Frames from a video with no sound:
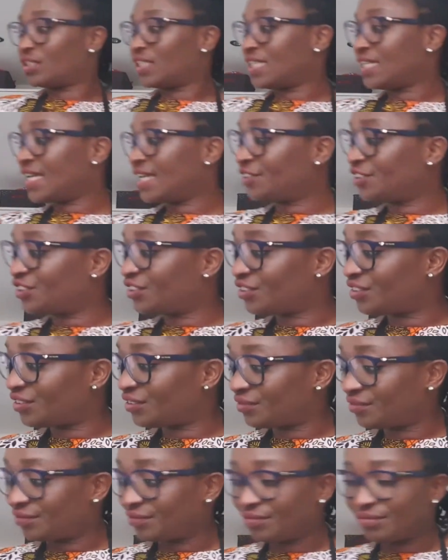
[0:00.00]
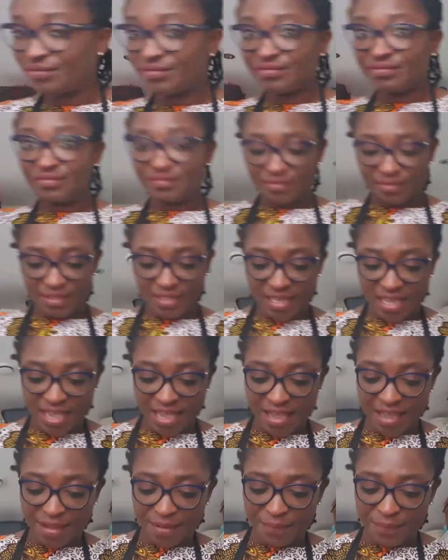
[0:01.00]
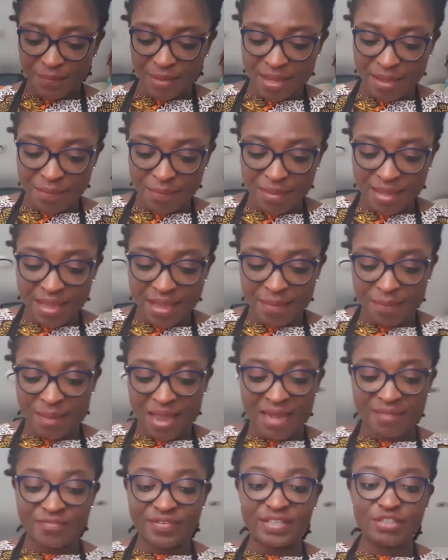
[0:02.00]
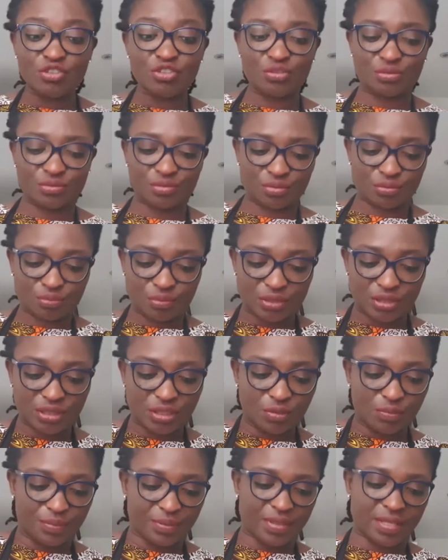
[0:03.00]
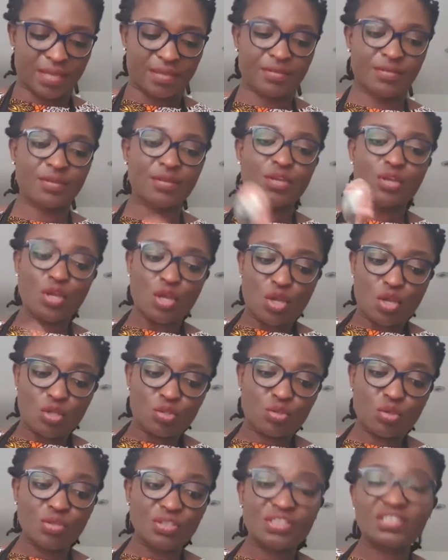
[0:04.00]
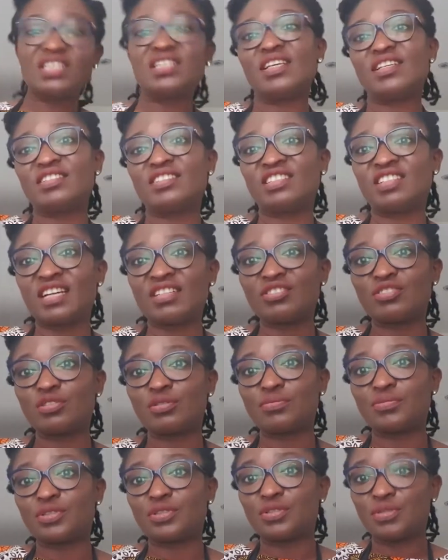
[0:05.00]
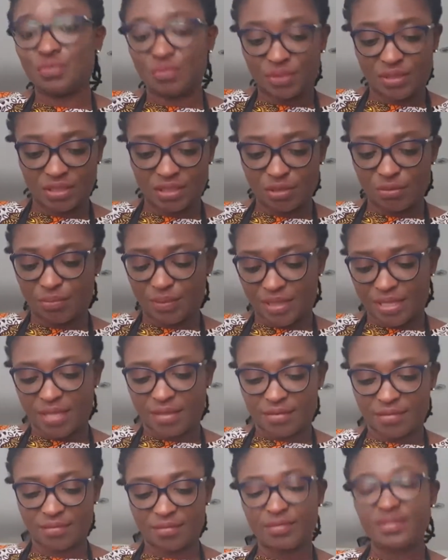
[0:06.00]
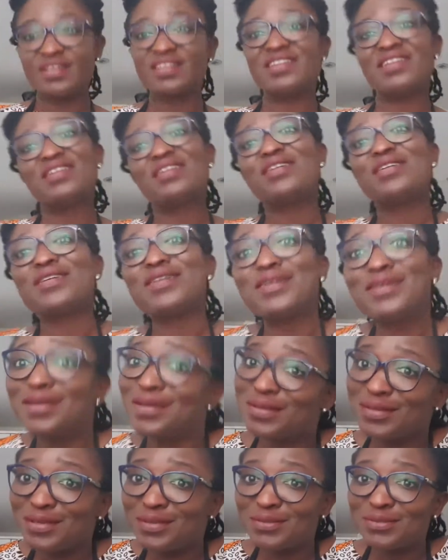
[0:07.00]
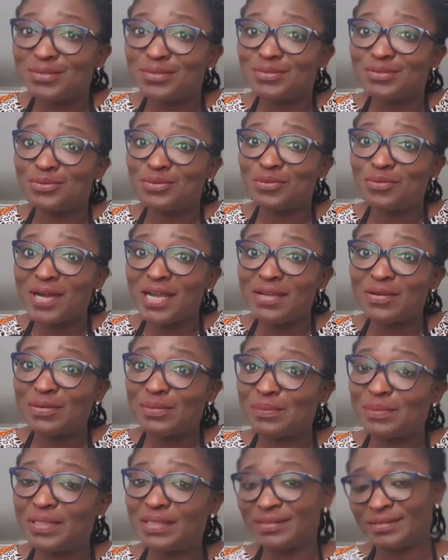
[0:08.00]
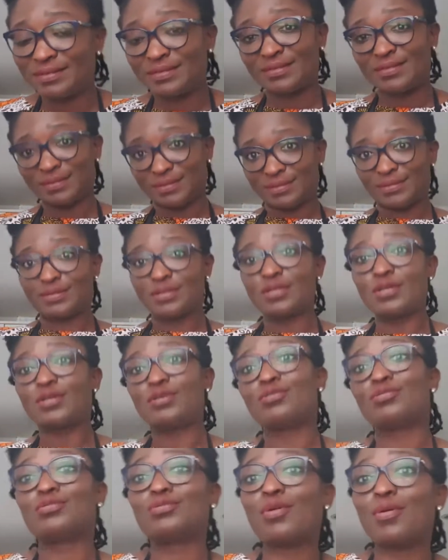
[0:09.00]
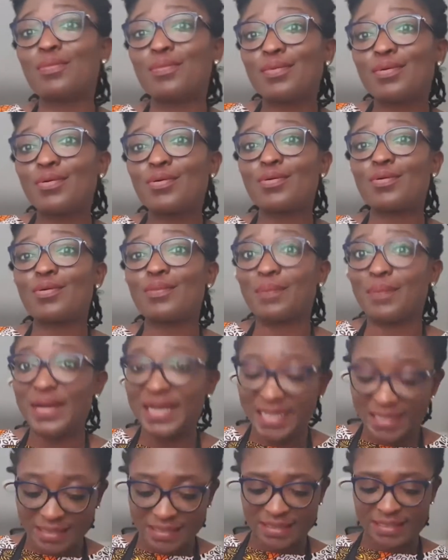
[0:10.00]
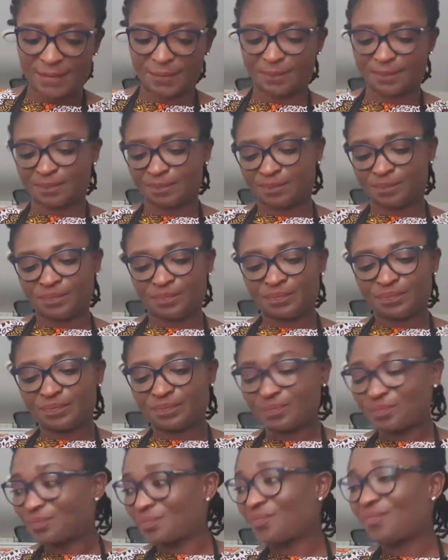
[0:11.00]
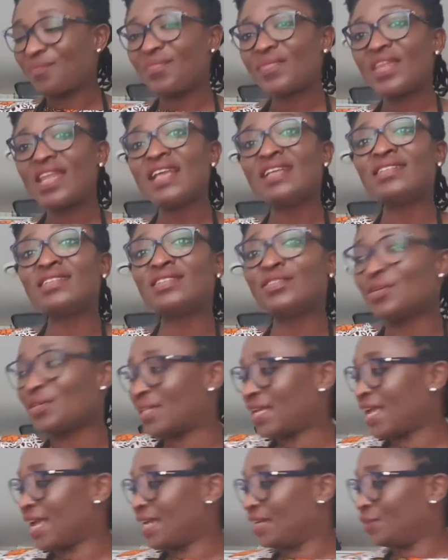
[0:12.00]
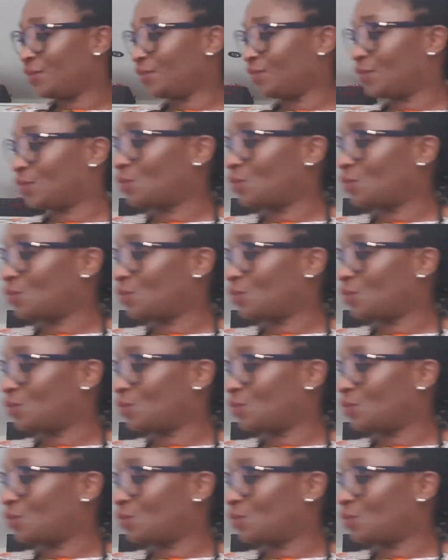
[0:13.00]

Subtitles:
teenage adventures will still be there. Those teenage tantrums will still be there. So why complain? Stop complaining. It's not the end of the